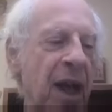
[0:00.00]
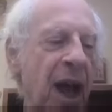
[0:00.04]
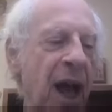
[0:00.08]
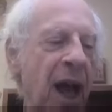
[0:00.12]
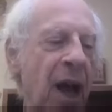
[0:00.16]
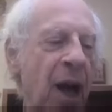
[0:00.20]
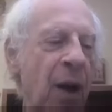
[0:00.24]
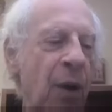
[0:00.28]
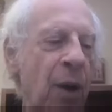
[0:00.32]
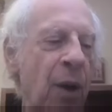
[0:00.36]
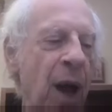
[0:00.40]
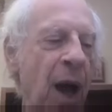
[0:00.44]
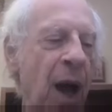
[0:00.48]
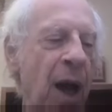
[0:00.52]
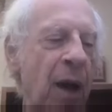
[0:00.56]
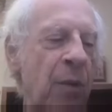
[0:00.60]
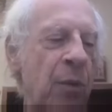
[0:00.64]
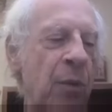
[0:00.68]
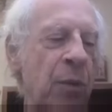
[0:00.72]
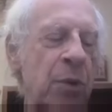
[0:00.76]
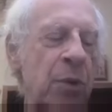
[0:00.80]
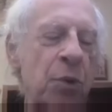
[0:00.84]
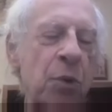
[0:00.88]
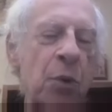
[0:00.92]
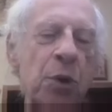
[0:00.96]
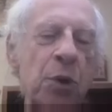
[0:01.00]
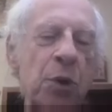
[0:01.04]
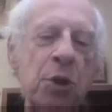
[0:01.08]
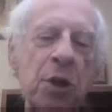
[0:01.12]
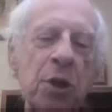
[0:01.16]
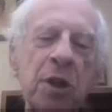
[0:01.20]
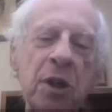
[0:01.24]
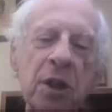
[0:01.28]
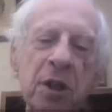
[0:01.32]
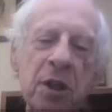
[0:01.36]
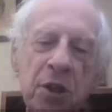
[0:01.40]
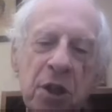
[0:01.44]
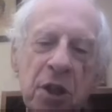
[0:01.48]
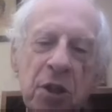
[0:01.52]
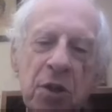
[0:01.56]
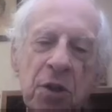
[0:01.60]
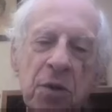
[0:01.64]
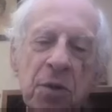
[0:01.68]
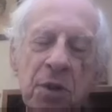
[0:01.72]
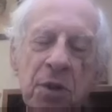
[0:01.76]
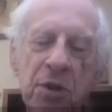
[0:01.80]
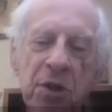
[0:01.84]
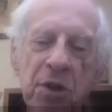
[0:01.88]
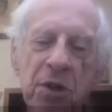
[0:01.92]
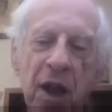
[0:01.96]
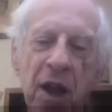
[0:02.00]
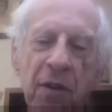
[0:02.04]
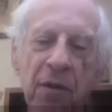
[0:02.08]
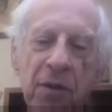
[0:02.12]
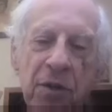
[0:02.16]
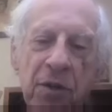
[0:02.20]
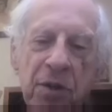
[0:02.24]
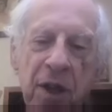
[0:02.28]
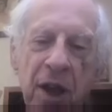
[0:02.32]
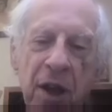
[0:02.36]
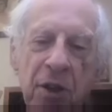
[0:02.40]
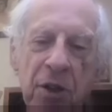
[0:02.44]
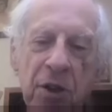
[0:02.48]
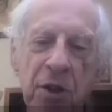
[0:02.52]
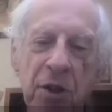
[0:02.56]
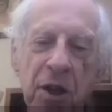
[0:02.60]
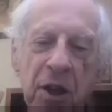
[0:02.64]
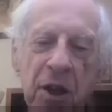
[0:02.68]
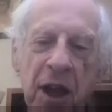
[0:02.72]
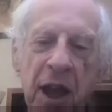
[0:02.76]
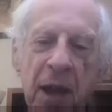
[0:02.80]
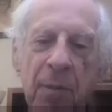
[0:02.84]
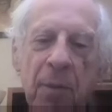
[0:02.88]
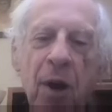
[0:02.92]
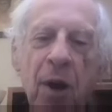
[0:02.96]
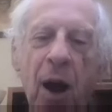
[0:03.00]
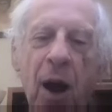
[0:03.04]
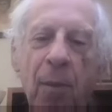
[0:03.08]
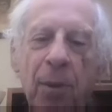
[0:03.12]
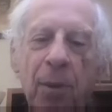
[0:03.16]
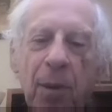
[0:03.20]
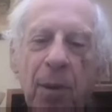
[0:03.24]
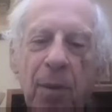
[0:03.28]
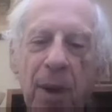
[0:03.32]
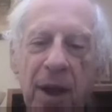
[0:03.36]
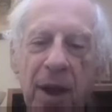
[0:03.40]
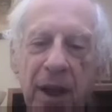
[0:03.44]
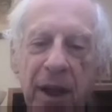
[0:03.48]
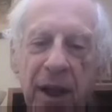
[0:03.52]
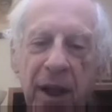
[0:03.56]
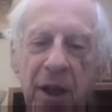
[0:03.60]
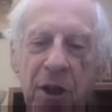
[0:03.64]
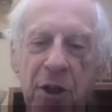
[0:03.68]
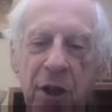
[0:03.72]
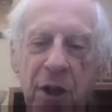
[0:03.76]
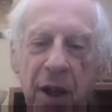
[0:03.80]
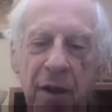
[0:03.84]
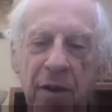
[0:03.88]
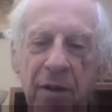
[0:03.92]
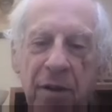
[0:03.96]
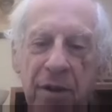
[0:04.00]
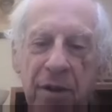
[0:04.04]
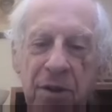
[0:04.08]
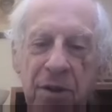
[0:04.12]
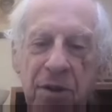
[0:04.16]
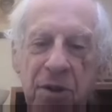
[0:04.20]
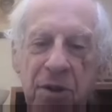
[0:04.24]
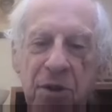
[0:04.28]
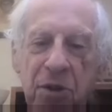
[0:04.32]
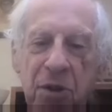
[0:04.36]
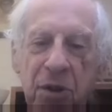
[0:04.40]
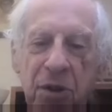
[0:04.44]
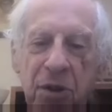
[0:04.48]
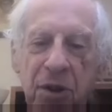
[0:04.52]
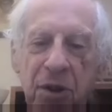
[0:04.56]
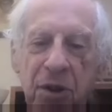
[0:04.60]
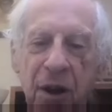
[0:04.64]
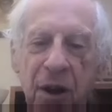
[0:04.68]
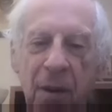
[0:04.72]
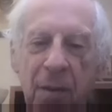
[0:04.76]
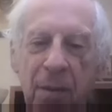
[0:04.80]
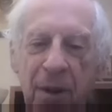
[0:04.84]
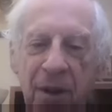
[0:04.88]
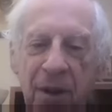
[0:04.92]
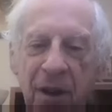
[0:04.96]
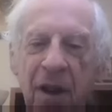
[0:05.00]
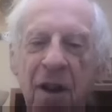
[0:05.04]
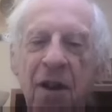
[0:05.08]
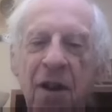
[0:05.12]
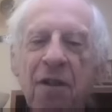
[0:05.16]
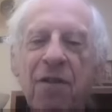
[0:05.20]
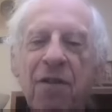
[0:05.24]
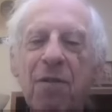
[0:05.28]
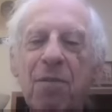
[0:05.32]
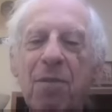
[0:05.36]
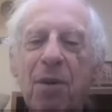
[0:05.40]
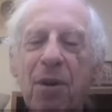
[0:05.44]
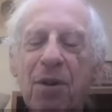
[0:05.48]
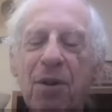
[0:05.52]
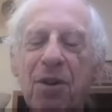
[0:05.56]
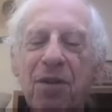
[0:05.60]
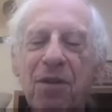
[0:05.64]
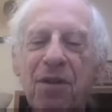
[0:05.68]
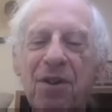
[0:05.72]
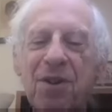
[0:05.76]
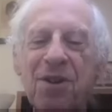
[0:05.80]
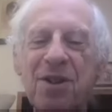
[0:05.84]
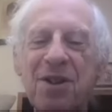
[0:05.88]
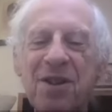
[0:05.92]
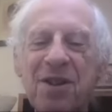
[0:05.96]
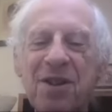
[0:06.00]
Uh, I, we, we, should continue this conversation and keep complimenting each other. This is good therapy for both of us.